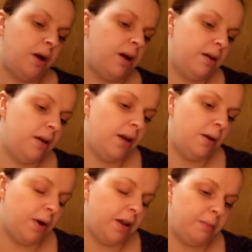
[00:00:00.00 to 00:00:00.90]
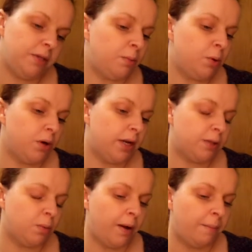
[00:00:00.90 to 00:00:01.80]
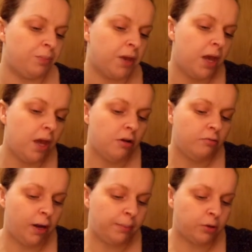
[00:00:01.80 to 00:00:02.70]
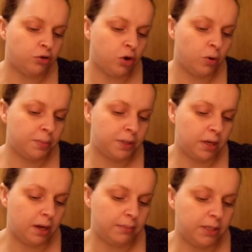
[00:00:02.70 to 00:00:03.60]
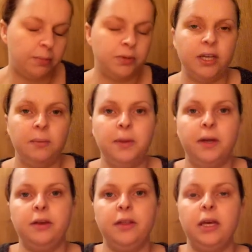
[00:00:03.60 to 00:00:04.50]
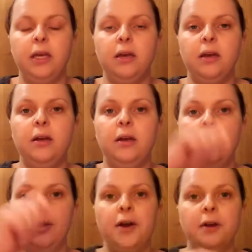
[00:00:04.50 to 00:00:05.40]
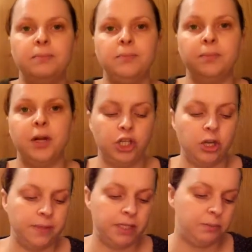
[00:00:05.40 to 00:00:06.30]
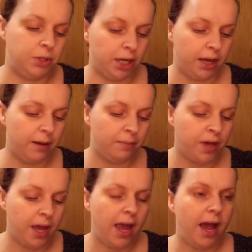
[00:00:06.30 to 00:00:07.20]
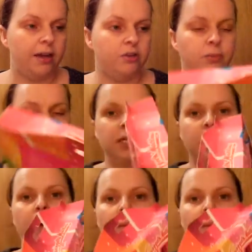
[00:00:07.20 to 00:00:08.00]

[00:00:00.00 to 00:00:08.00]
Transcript: one of them double lollies one, rainbow drops, double dip, you know, the like sherbet dips you can get, and a drumstick